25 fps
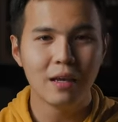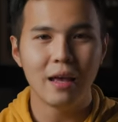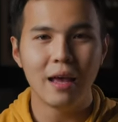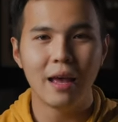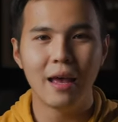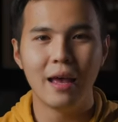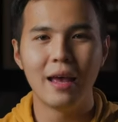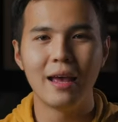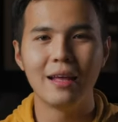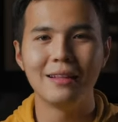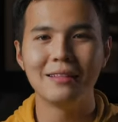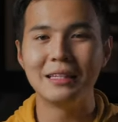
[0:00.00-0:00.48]

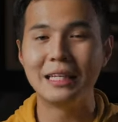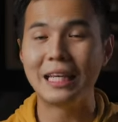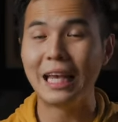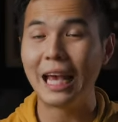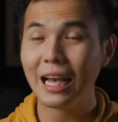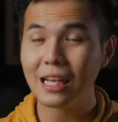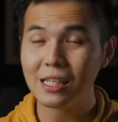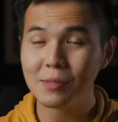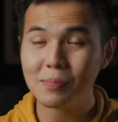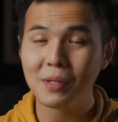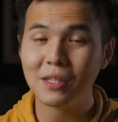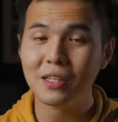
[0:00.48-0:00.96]
and it
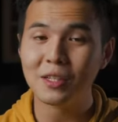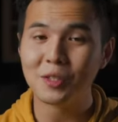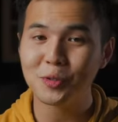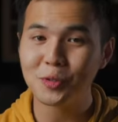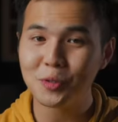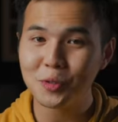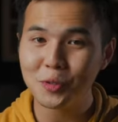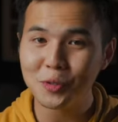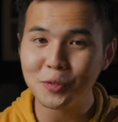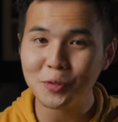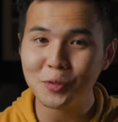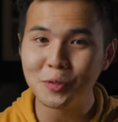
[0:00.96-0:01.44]
has been a
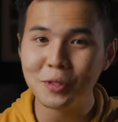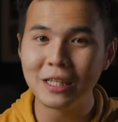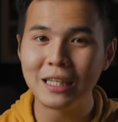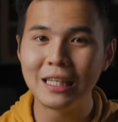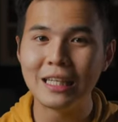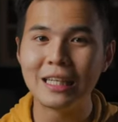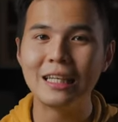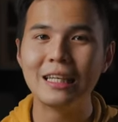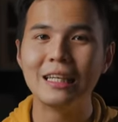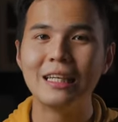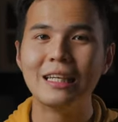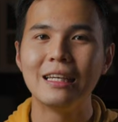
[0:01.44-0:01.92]

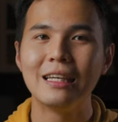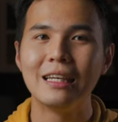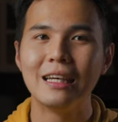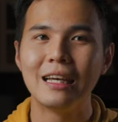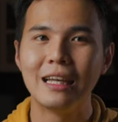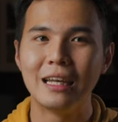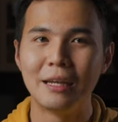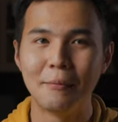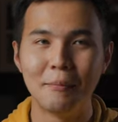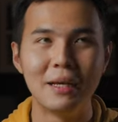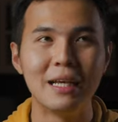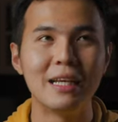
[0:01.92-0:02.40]
truly
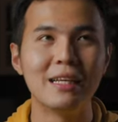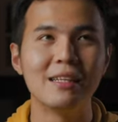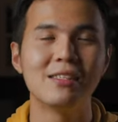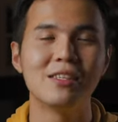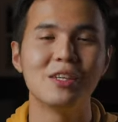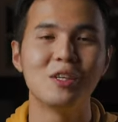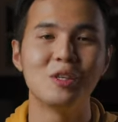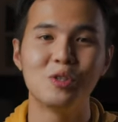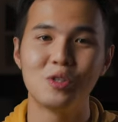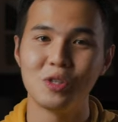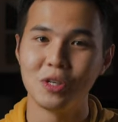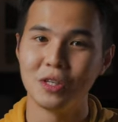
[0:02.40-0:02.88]
an
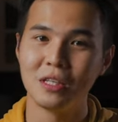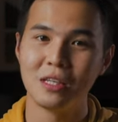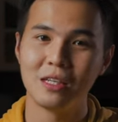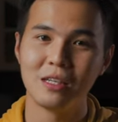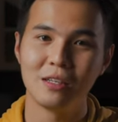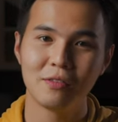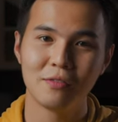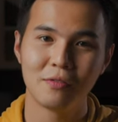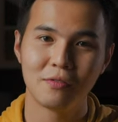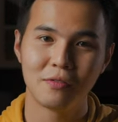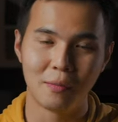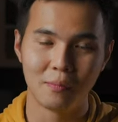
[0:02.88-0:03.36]
amazing
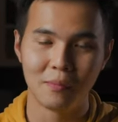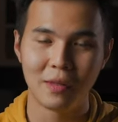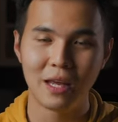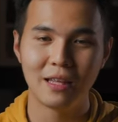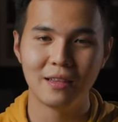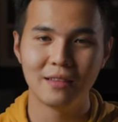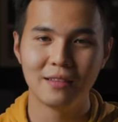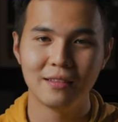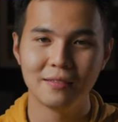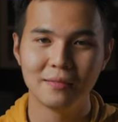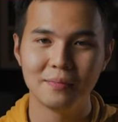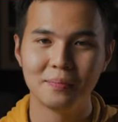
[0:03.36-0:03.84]
journey from
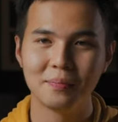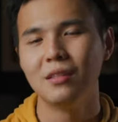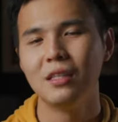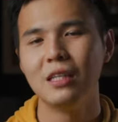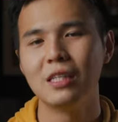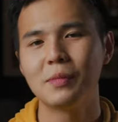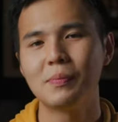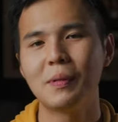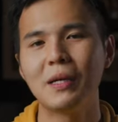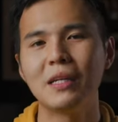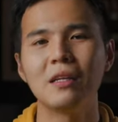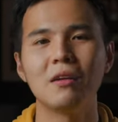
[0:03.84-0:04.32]
then.
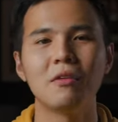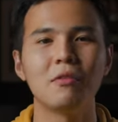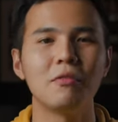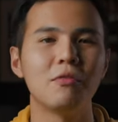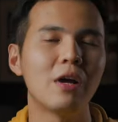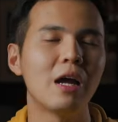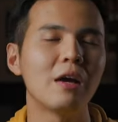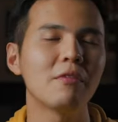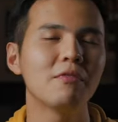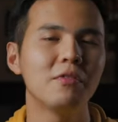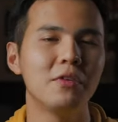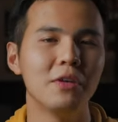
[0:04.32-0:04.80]
Despite a
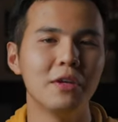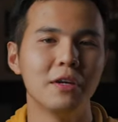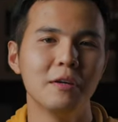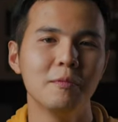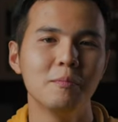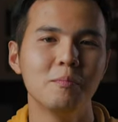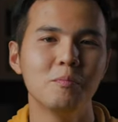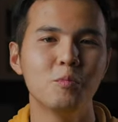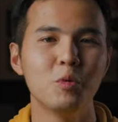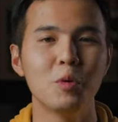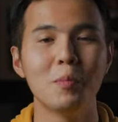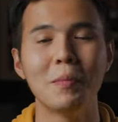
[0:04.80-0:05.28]
rough year,
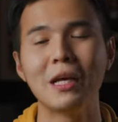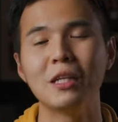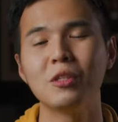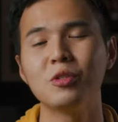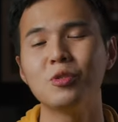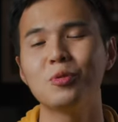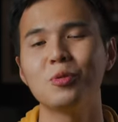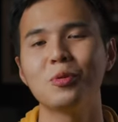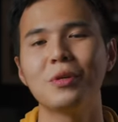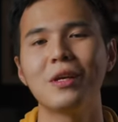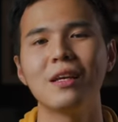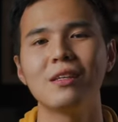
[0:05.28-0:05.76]
we
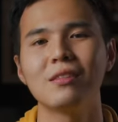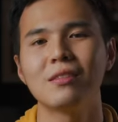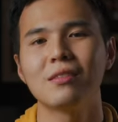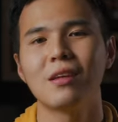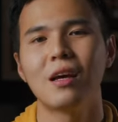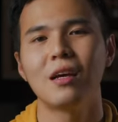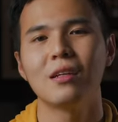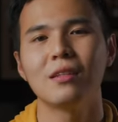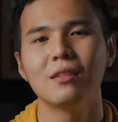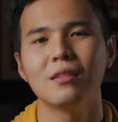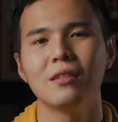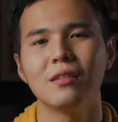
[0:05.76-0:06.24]
managed to
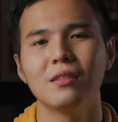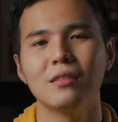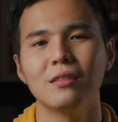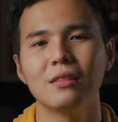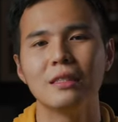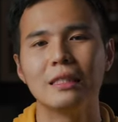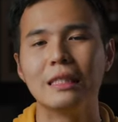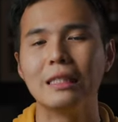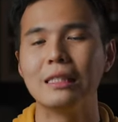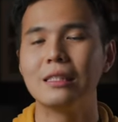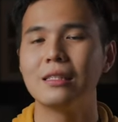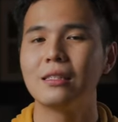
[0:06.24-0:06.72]
kickstart
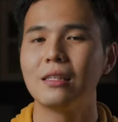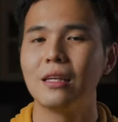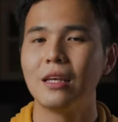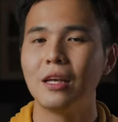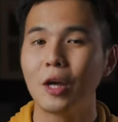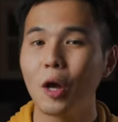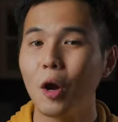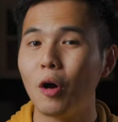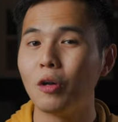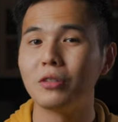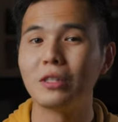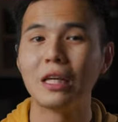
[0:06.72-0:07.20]
this
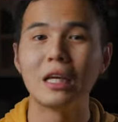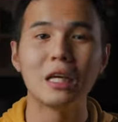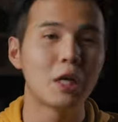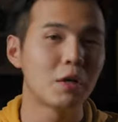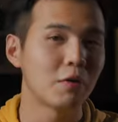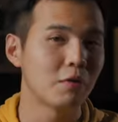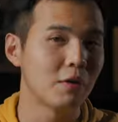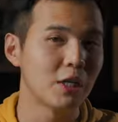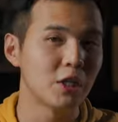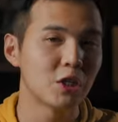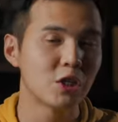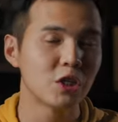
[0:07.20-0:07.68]
content
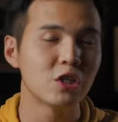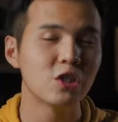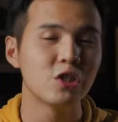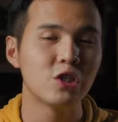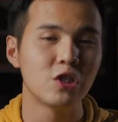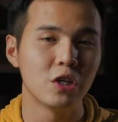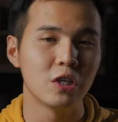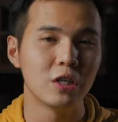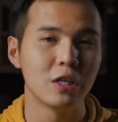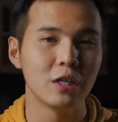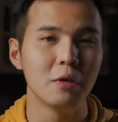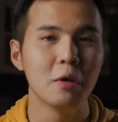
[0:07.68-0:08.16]
creation
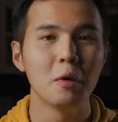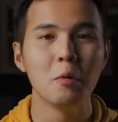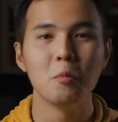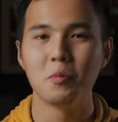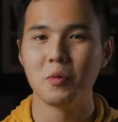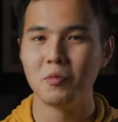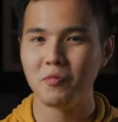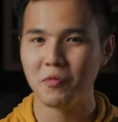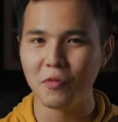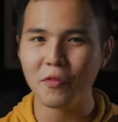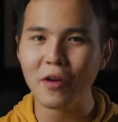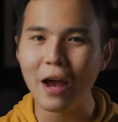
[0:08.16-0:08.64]
journey
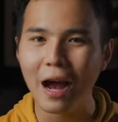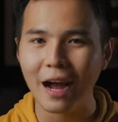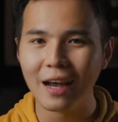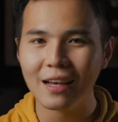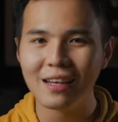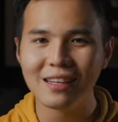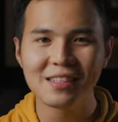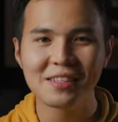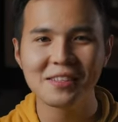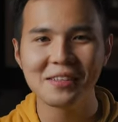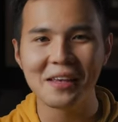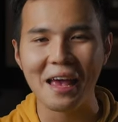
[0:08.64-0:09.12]
with you
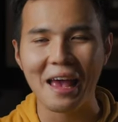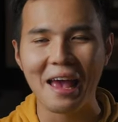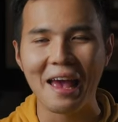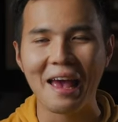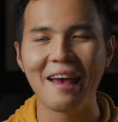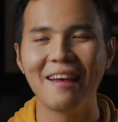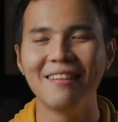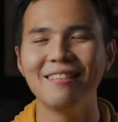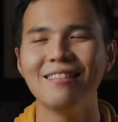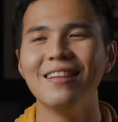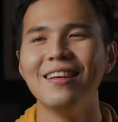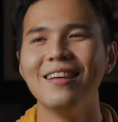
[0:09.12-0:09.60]
guys,
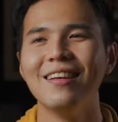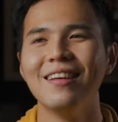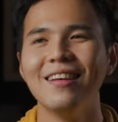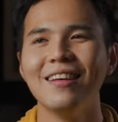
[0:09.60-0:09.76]
and